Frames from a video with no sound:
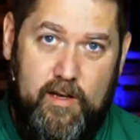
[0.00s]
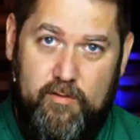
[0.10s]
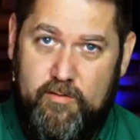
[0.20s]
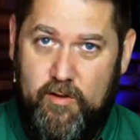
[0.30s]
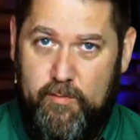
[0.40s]
that
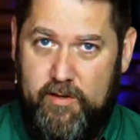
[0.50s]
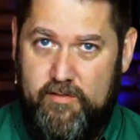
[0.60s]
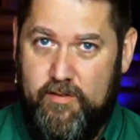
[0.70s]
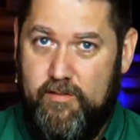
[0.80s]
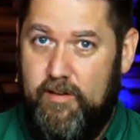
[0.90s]
was going to be
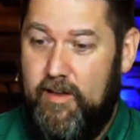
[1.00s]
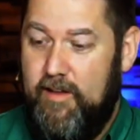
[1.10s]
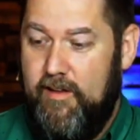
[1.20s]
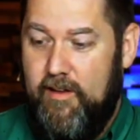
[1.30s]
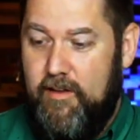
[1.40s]
true.
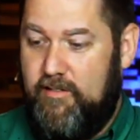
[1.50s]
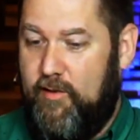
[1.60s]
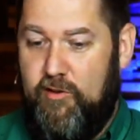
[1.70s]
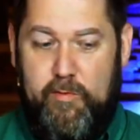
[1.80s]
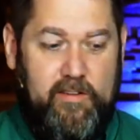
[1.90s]
So
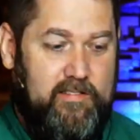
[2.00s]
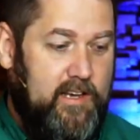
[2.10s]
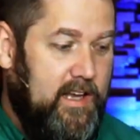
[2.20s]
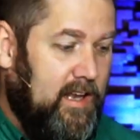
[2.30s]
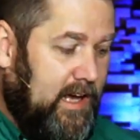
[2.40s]
they would have been
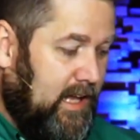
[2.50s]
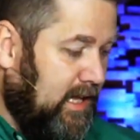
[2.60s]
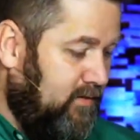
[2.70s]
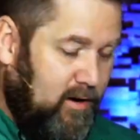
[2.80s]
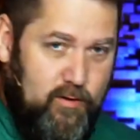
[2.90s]
sitting in a
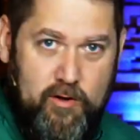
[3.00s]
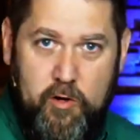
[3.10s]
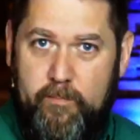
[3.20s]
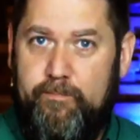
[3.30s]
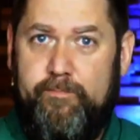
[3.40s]
living
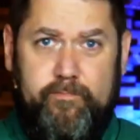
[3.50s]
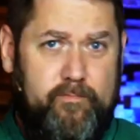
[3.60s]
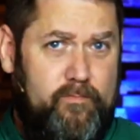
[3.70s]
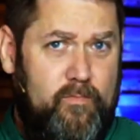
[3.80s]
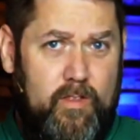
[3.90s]
room,
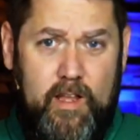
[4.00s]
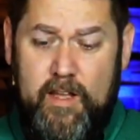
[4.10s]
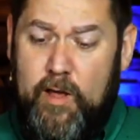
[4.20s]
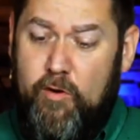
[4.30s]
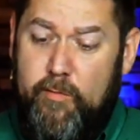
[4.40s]

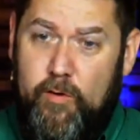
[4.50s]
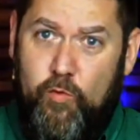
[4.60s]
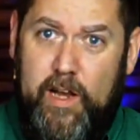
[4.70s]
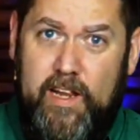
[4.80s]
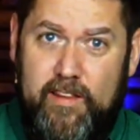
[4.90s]
and they would have been
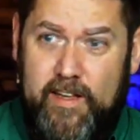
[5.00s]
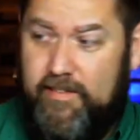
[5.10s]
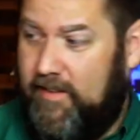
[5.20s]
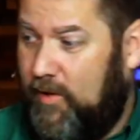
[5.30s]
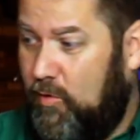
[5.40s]
reading
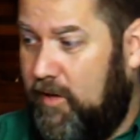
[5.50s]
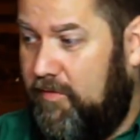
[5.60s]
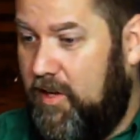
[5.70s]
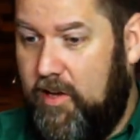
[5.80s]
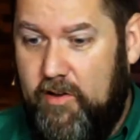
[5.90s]
this, and they would
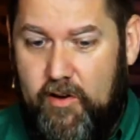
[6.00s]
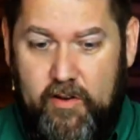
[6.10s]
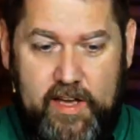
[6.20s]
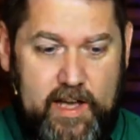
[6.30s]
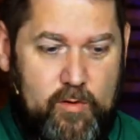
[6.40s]
have known,
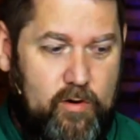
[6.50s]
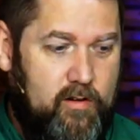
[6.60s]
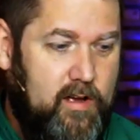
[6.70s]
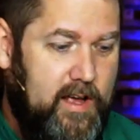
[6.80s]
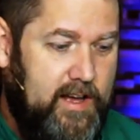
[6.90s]
okay,
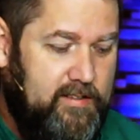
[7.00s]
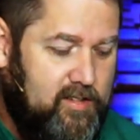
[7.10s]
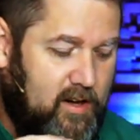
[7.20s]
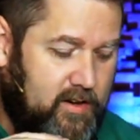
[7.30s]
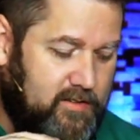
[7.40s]
well, he's
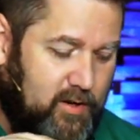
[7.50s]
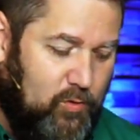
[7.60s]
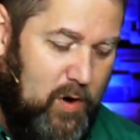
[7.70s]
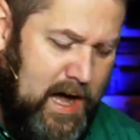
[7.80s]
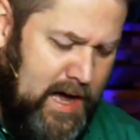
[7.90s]
talking to
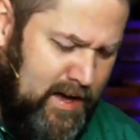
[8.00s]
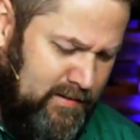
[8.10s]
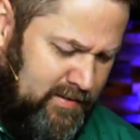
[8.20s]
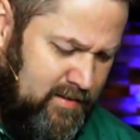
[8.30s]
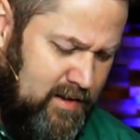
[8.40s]

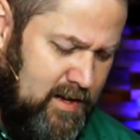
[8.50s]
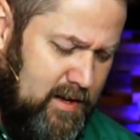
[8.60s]
wives